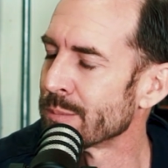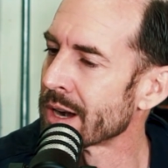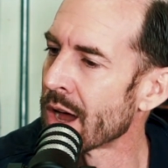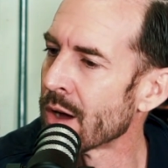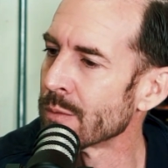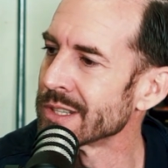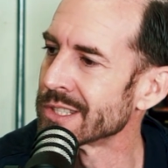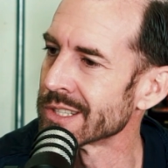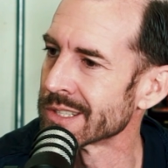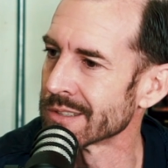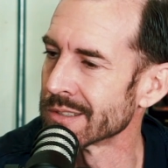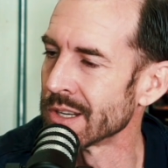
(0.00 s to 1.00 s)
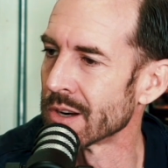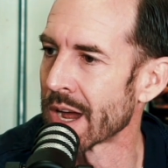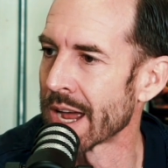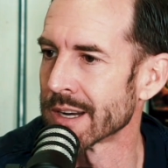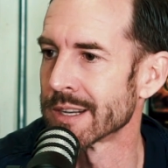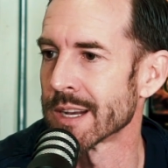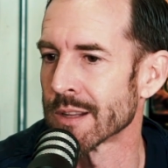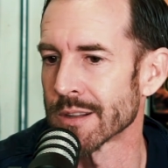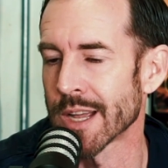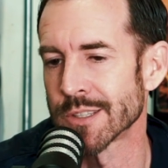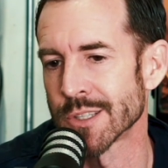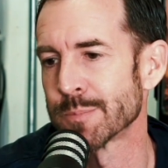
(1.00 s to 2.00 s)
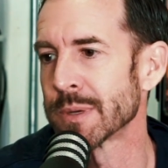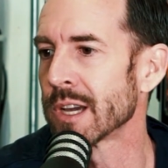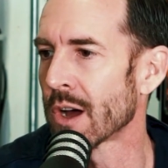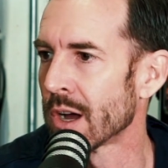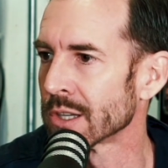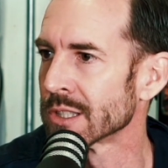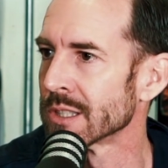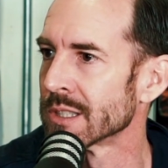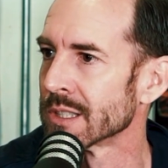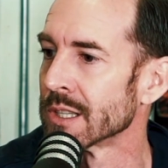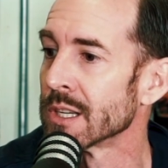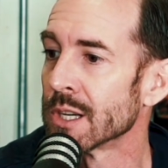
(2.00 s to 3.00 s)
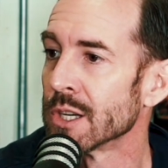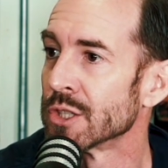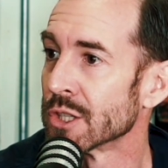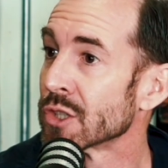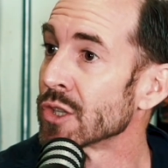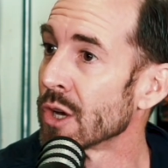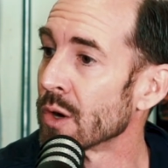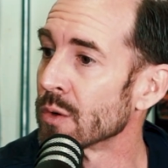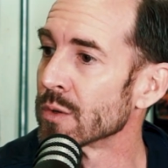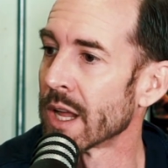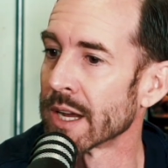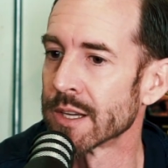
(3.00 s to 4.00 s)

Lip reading: But I always just had to tell her like, just be cautious and just know